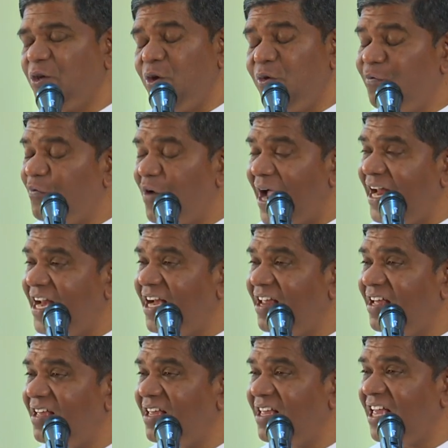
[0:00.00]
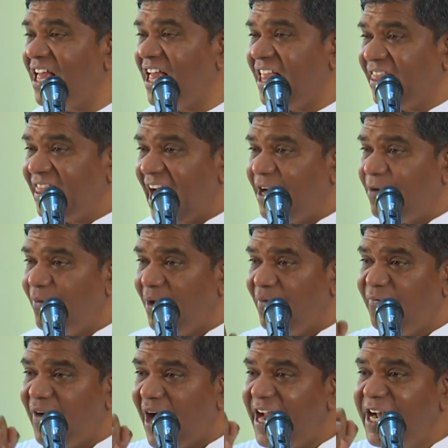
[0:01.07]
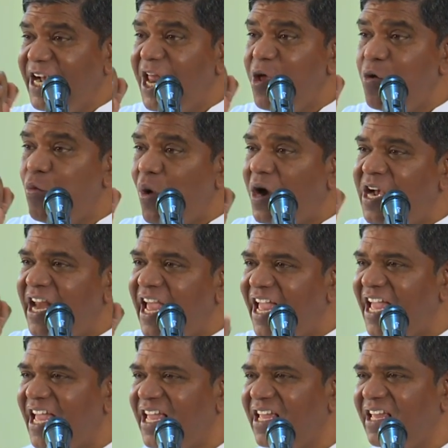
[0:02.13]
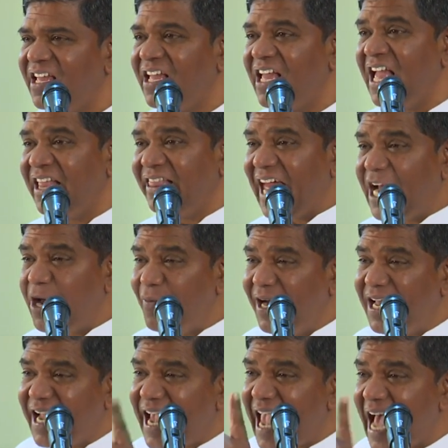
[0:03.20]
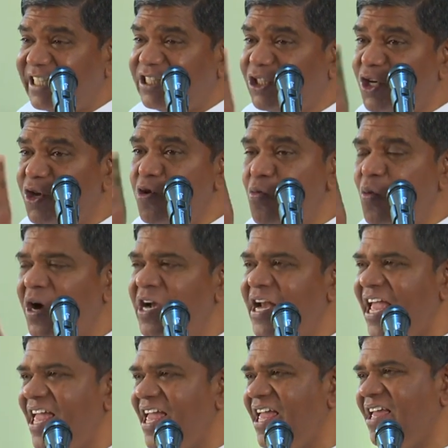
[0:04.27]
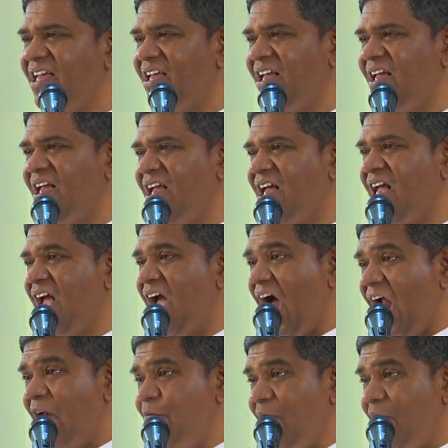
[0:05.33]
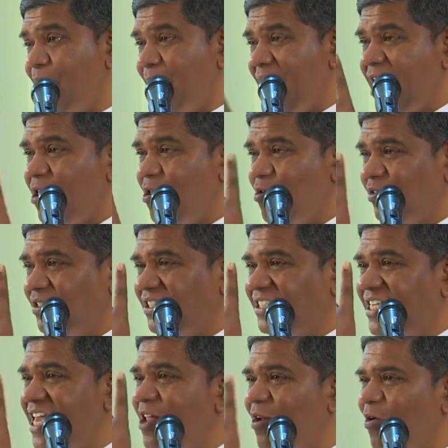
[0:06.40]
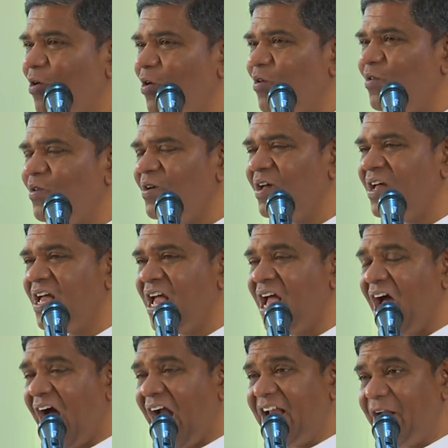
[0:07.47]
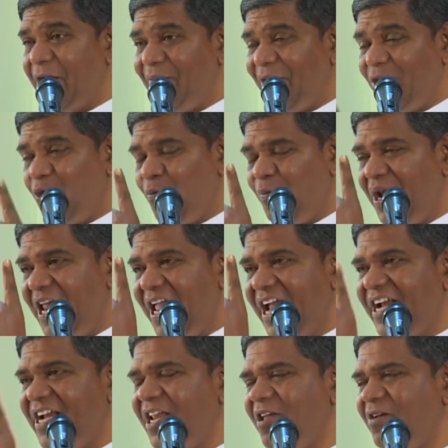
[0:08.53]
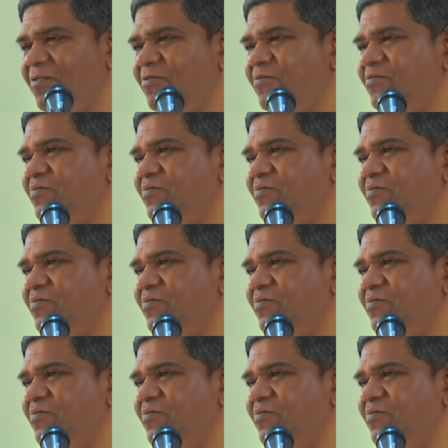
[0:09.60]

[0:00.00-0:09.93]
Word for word: you find that will find you one day that will catch you one day and will make you zero and it will humiliate you